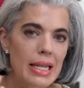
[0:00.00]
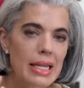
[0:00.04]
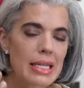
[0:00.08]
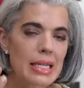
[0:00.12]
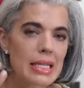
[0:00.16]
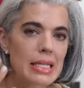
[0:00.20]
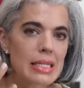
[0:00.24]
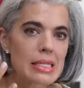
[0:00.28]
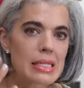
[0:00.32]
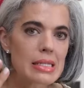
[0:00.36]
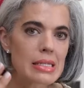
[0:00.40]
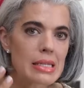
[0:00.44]
it
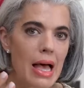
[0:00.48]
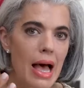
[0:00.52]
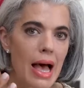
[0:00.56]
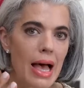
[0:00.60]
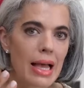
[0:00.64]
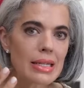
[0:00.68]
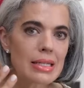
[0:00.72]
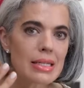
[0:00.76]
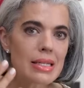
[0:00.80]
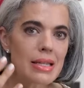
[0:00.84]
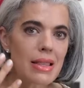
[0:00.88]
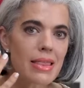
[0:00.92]
is
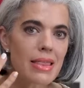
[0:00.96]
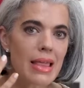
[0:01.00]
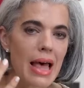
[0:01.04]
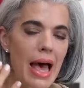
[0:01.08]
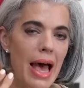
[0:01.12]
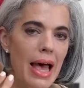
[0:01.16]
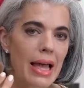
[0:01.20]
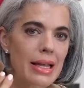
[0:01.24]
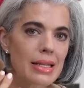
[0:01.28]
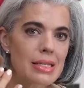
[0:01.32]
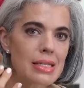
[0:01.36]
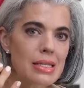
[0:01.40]
not
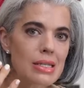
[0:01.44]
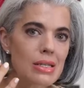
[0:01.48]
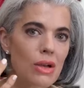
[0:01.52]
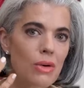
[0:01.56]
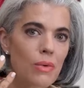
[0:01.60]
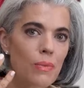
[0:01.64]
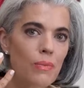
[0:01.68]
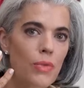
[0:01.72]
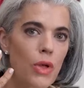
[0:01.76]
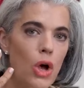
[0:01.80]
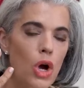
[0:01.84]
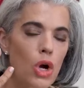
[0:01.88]
that
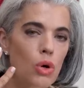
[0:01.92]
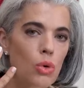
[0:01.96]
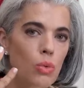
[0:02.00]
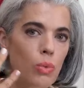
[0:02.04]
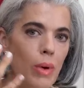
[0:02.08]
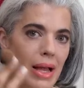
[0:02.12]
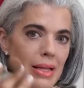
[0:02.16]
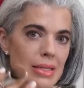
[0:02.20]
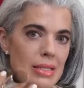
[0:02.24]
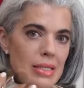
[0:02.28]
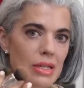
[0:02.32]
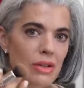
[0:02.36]

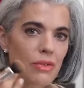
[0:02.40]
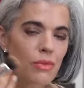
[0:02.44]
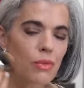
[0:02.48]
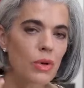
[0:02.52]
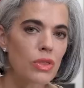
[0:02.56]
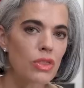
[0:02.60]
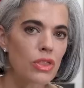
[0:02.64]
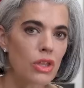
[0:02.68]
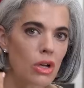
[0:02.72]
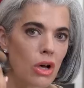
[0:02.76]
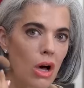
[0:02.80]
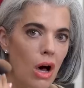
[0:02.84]
aggressive
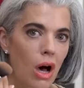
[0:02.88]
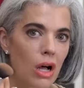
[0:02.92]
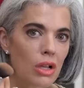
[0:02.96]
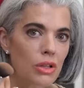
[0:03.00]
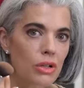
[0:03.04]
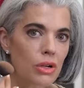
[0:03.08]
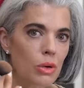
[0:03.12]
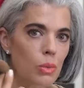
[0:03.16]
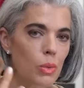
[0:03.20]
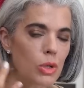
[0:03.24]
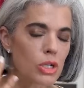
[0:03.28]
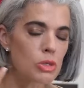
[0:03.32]
with the
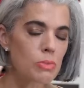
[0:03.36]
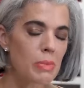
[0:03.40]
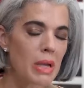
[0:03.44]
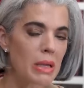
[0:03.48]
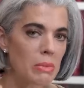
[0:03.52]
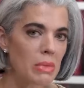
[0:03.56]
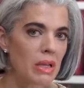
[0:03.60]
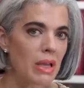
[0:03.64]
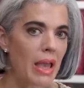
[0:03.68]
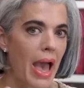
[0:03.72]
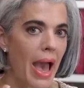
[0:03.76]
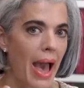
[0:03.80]
color, which made
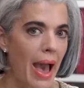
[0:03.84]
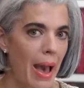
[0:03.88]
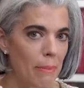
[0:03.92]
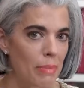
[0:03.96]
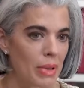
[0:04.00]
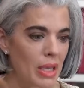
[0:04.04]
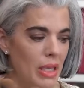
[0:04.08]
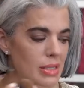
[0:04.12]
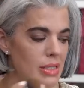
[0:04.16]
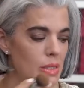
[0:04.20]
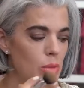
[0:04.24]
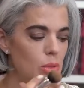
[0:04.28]
me
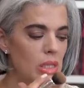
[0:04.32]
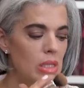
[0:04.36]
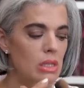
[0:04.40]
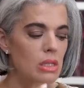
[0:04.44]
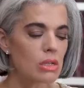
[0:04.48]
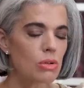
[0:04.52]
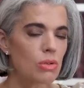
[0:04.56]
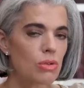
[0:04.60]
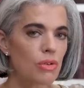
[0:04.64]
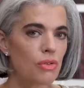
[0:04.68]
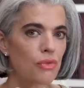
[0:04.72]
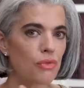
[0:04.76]
happy because I was a
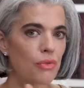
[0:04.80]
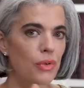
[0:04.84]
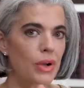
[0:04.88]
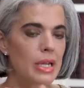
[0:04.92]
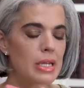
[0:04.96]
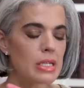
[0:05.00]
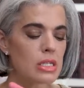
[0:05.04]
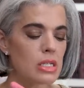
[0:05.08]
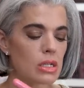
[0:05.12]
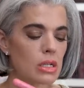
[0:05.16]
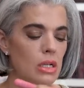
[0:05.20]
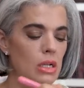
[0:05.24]
little
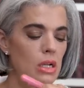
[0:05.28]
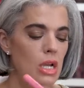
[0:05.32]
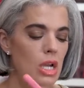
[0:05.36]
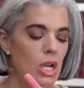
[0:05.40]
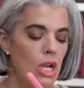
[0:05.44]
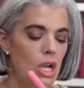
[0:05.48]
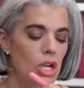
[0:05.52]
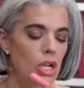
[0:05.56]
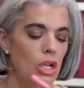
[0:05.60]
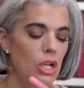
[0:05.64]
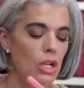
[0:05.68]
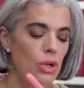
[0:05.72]
afraid to,
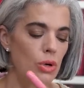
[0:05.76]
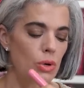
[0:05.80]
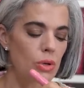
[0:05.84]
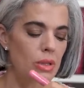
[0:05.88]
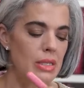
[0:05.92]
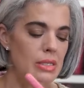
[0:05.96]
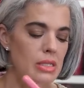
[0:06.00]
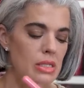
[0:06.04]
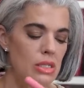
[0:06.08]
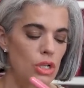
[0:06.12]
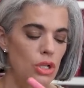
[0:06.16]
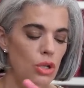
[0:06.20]
you know,
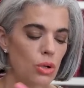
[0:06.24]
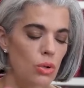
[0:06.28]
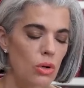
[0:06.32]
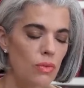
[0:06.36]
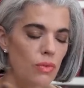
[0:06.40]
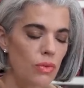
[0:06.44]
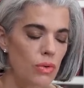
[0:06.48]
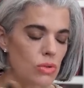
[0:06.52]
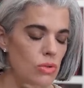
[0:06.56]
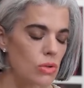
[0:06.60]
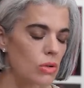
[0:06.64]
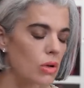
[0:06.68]
this is a
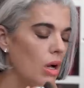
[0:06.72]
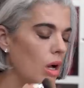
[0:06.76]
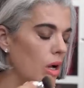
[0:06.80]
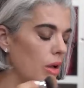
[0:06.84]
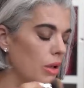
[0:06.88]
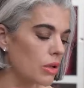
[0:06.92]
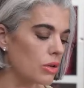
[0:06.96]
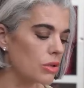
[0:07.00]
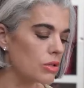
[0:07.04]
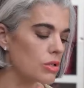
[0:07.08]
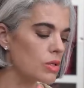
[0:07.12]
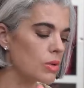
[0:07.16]
universal
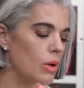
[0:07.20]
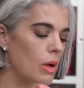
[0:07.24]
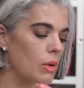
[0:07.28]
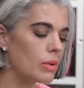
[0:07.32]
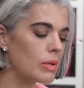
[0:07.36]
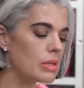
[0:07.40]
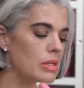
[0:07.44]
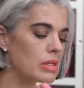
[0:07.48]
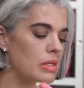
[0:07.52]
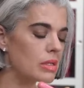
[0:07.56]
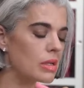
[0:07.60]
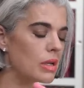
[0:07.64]
color, so I
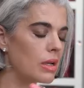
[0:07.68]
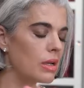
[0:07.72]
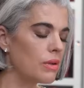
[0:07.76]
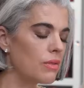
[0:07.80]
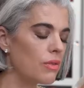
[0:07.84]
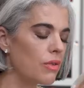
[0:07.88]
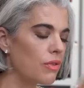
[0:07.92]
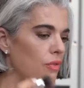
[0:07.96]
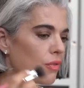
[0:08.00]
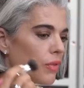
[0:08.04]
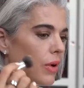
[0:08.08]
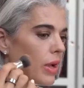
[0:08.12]
was kind of
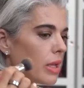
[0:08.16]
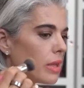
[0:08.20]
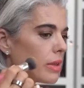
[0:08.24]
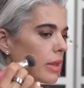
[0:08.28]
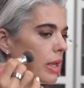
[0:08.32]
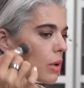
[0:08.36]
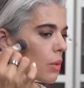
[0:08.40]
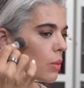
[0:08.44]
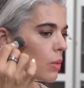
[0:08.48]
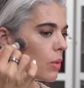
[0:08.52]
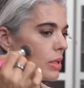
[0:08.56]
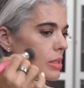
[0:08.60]
afraid,
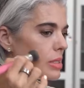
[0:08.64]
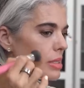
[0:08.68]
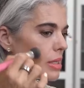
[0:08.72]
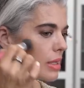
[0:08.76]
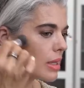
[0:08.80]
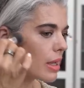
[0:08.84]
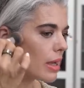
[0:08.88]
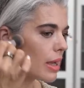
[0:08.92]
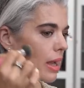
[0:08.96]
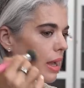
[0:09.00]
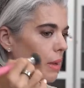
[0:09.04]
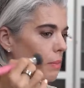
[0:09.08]
like, what's
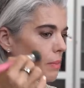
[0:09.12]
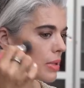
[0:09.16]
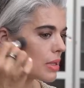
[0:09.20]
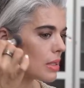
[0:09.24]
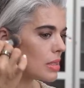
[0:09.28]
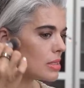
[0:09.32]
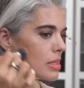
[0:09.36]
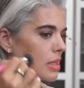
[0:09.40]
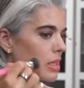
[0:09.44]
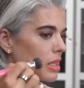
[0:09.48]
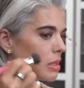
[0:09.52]
gonna happen? Is it